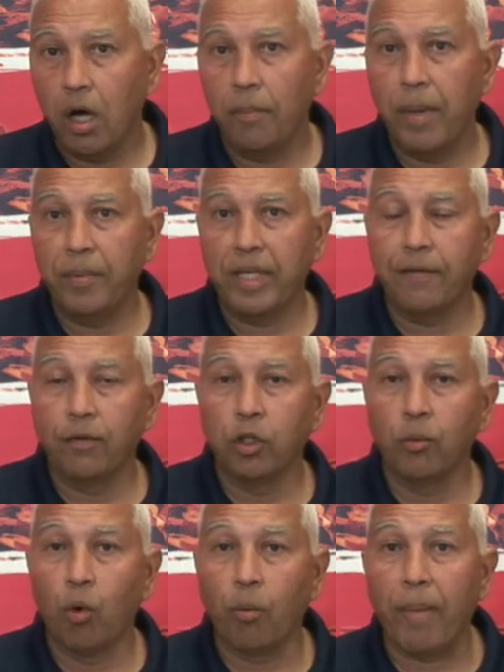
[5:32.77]
maybe give a
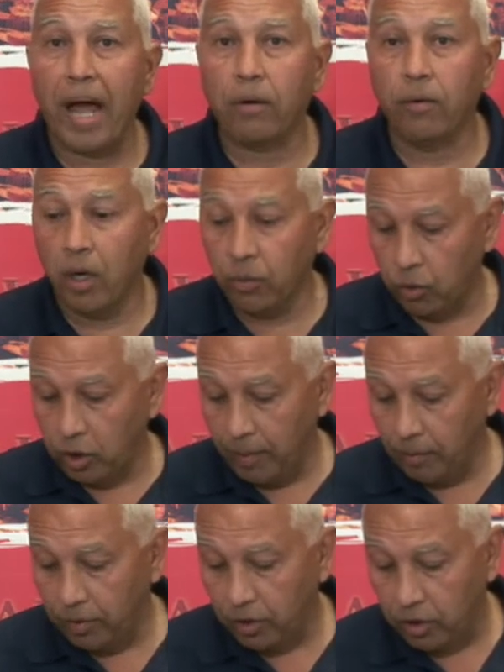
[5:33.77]
little more background to some
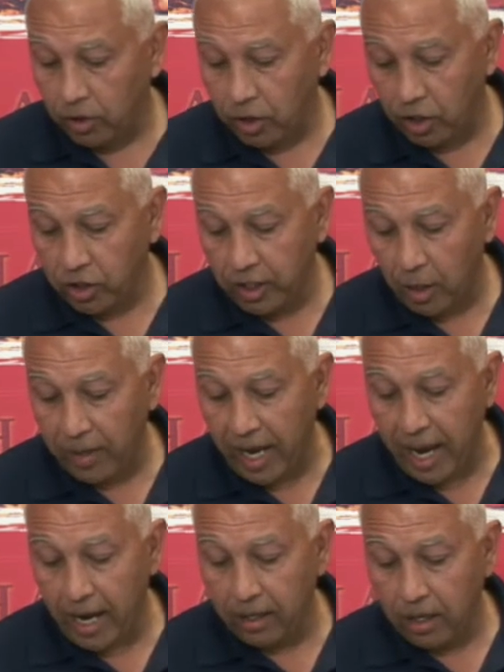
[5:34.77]
of the discussion that we
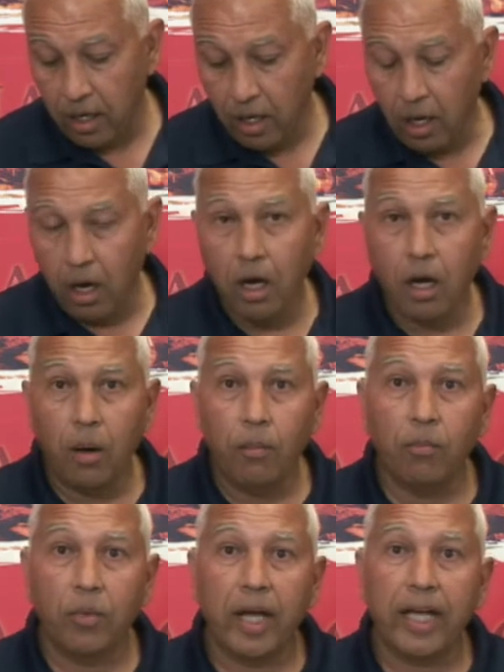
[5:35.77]
had.
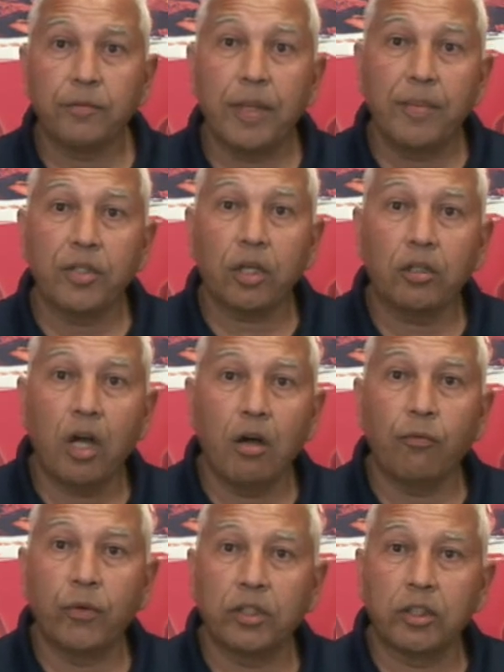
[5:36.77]
I guess maybe starting
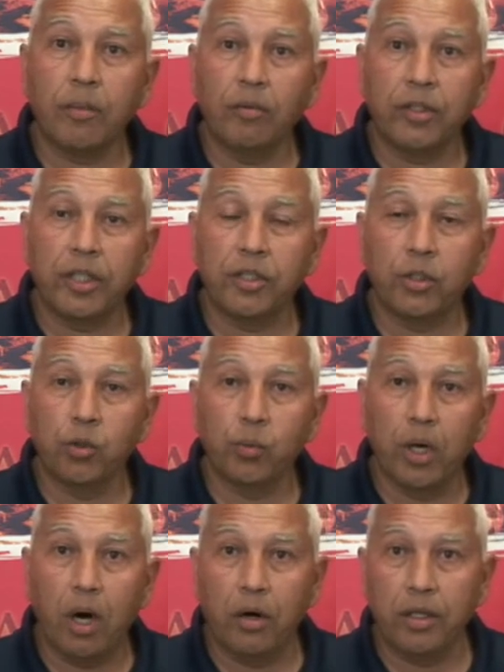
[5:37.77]
off with some of the issues
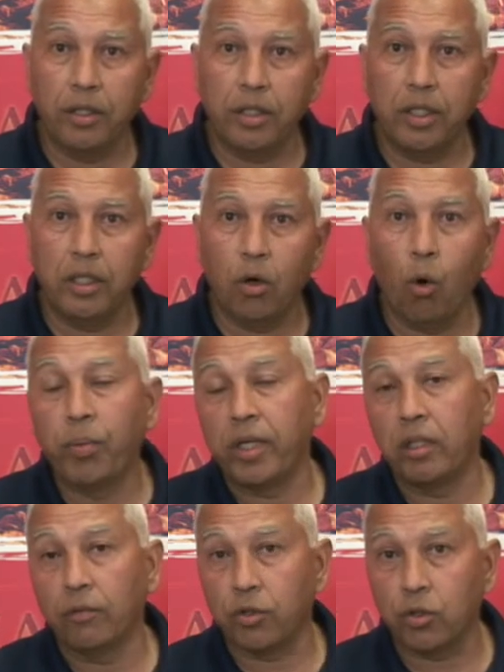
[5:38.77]
regarding the
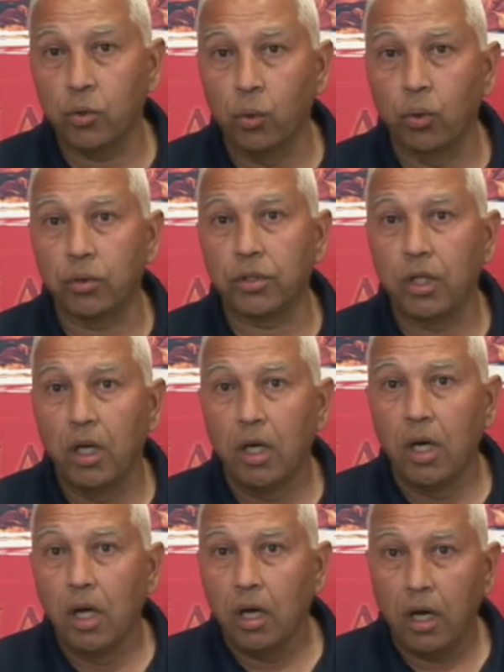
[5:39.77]
opening of the schools.
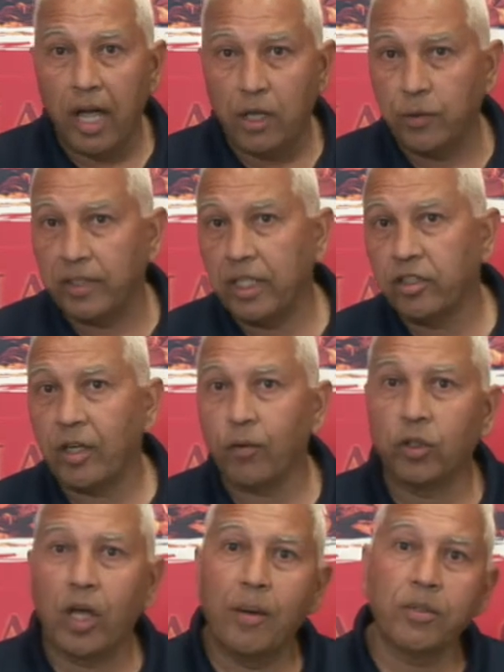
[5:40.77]
As we said
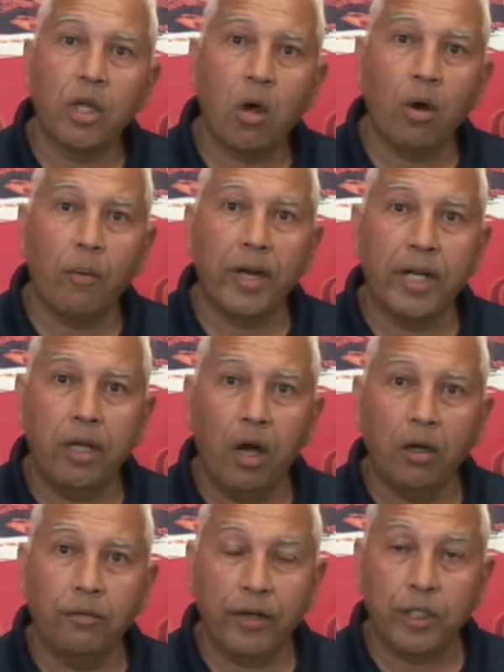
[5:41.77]
several times now already
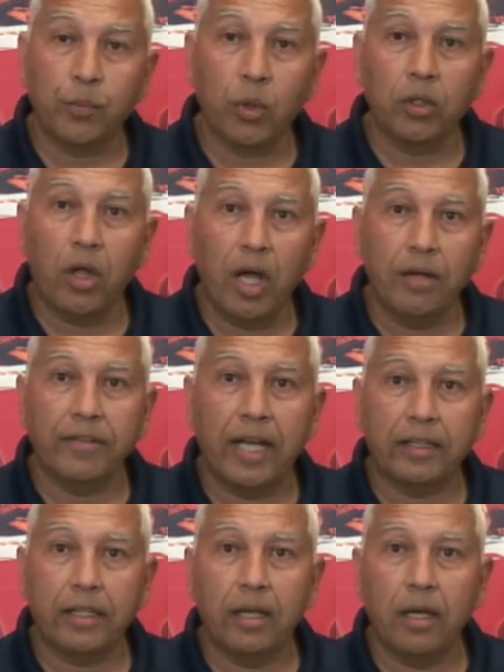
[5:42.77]
on Facebook Live,
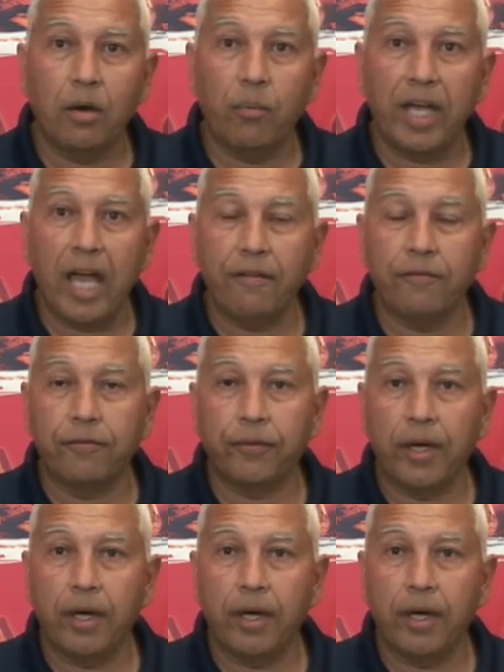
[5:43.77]
that we have